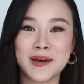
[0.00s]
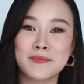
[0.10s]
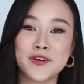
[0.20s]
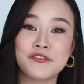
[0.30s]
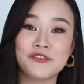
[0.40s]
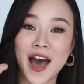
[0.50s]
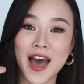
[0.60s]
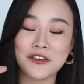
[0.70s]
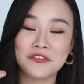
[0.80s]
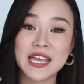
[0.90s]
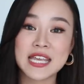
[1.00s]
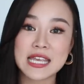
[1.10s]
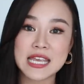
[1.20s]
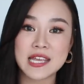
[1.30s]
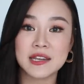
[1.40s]
number five,
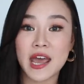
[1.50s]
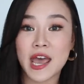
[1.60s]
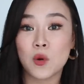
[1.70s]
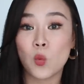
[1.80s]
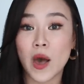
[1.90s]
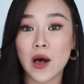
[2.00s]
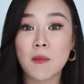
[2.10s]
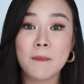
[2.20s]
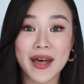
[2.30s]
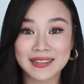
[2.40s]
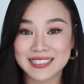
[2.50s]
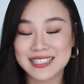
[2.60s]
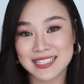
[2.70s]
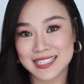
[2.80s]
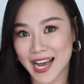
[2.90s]
eat a
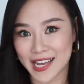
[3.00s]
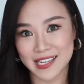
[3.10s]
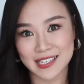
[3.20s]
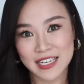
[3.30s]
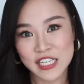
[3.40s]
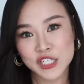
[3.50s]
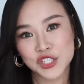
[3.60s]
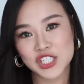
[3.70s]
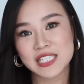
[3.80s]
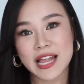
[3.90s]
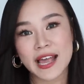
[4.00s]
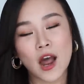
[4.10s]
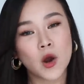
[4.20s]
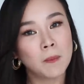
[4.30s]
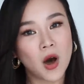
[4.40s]
well-balanced diet. Just like
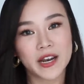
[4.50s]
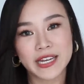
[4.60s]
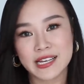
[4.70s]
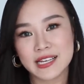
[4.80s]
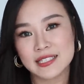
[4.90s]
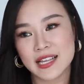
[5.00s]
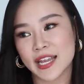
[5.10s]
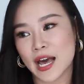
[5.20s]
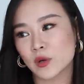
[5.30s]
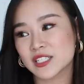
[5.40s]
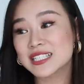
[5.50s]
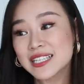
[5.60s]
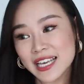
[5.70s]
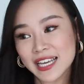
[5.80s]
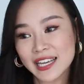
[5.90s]
our bodies and our
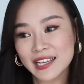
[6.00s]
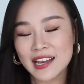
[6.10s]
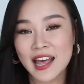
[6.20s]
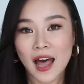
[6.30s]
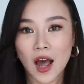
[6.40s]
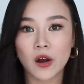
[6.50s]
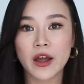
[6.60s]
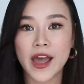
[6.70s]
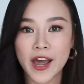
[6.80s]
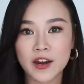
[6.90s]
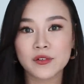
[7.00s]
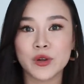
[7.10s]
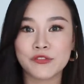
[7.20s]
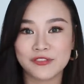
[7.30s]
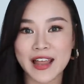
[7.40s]
skin, our hair
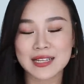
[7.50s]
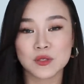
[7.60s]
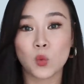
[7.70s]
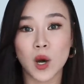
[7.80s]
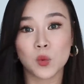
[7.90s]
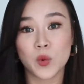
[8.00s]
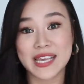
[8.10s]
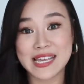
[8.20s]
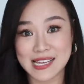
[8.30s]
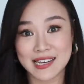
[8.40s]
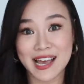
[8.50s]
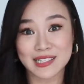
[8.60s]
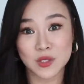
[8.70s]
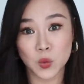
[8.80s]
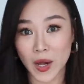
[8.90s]
reflects what we eat
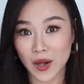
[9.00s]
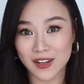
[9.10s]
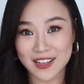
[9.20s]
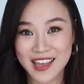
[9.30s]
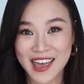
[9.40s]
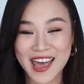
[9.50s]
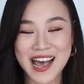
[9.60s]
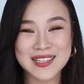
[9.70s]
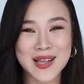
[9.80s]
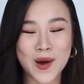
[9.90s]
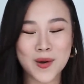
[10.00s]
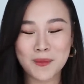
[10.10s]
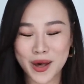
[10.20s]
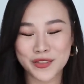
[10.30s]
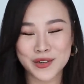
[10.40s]
as well. As our
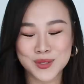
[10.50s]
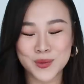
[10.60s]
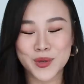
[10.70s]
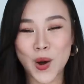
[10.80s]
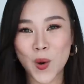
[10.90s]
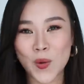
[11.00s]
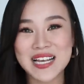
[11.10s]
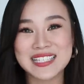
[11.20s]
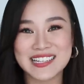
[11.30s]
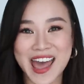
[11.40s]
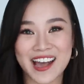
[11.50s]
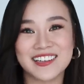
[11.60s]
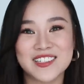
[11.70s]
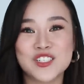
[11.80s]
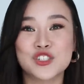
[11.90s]
mothers would always nag
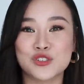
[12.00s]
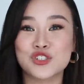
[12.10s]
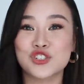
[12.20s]
us to